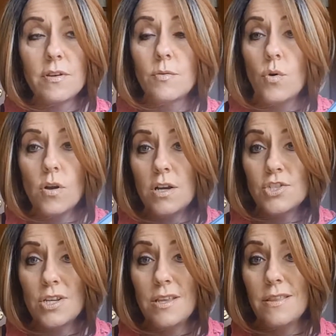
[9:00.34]
It won't
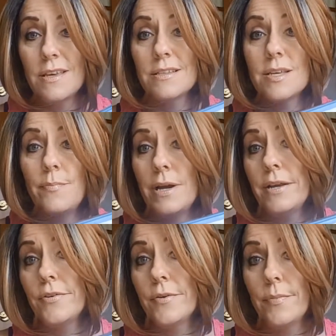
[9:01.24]
cost you anything except
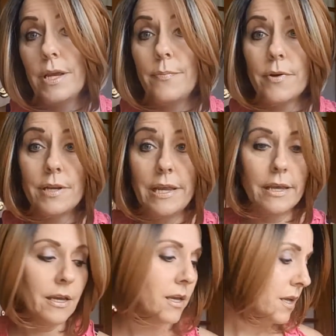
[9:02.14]
binder and paper and ink.